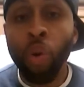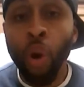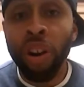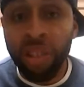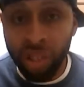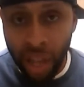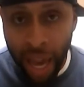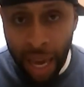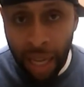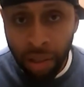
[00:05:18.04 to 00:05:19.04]
In order to
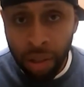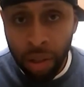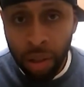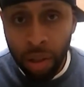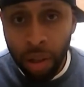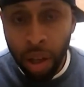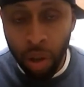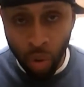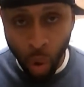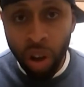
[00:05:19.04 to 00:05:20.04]
change,
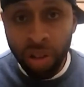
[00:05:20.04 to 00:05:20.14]
you